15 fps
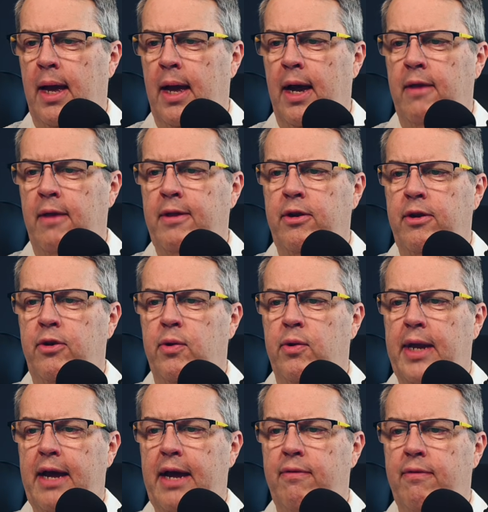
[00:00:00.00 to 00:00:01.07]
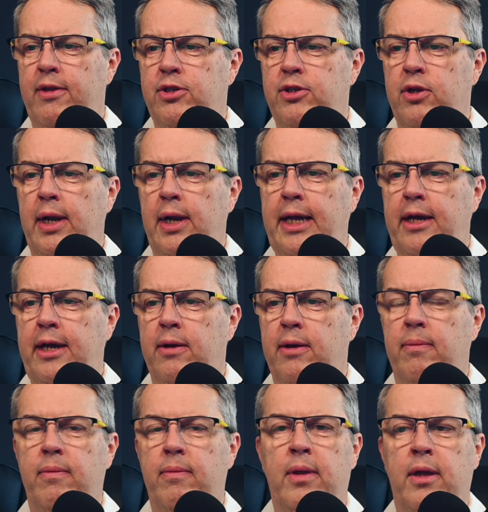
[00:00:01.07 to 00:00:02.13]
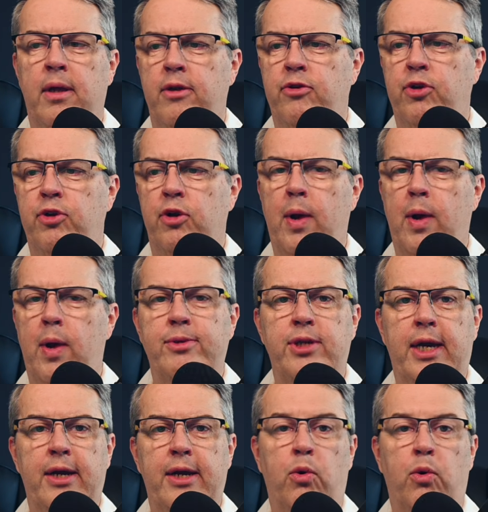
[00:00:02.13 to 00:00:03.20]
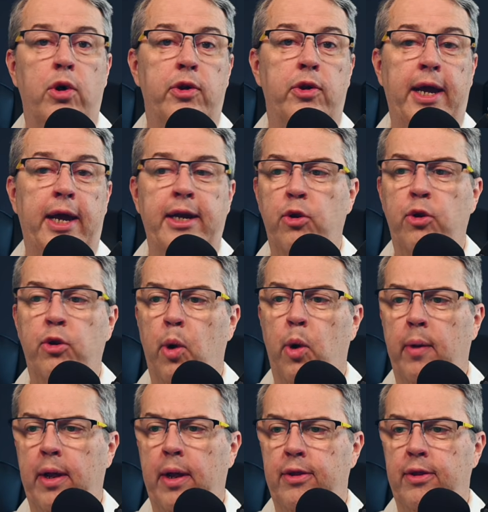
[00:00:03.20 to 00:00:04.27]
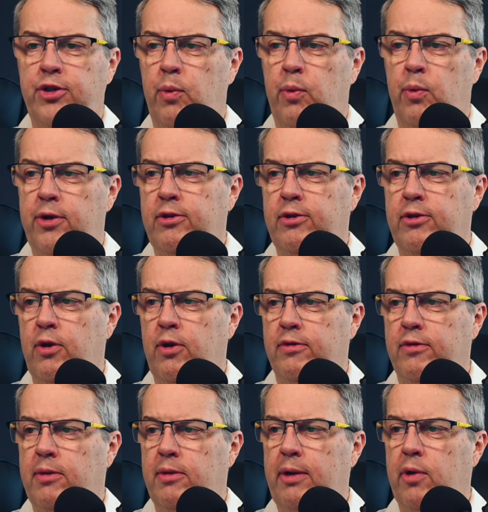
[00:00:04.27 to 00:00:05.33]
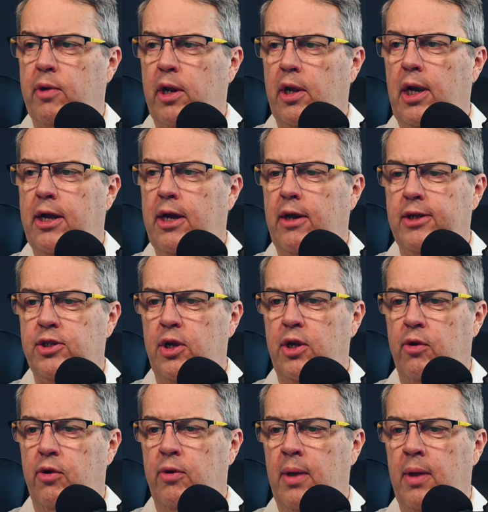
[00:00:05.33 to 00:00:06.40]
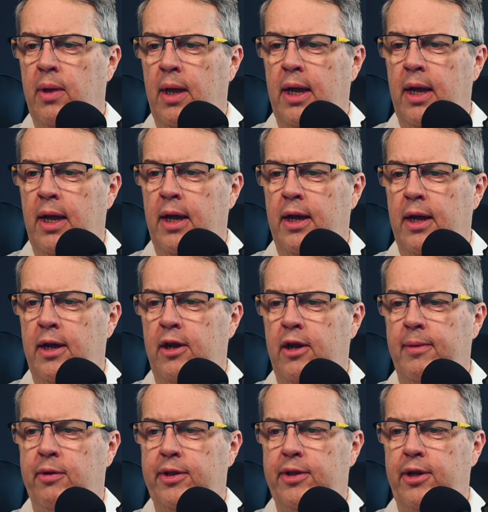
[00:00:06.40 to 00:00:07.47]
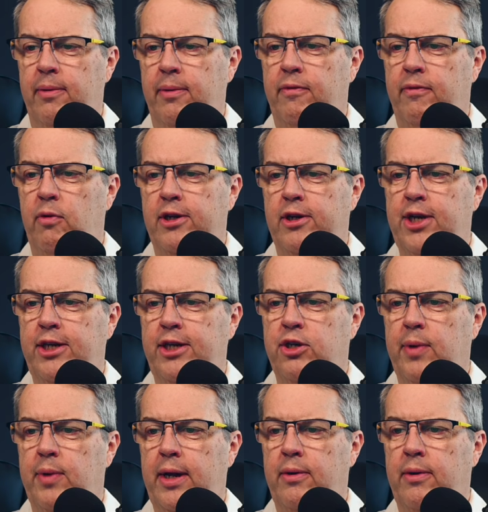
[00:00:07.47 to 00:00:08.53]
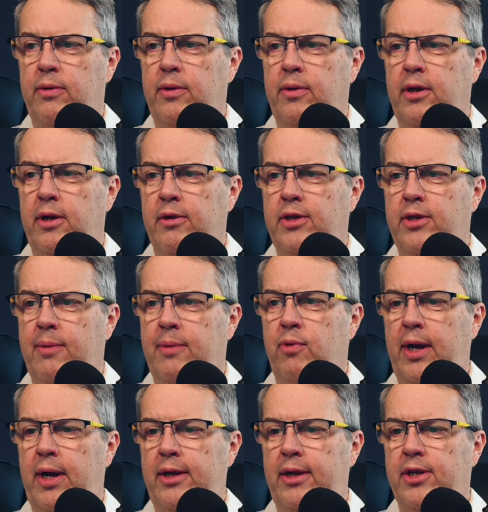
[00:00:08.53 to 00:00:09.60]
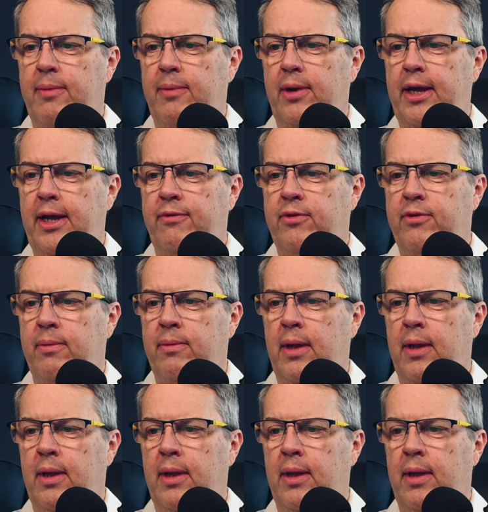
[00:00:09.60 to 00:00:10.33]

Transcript: And then you can have this link to your website or to any URL that you want to. So if somebody were to click on this logo, it'll be right there. If you want to change it around, top right, top left,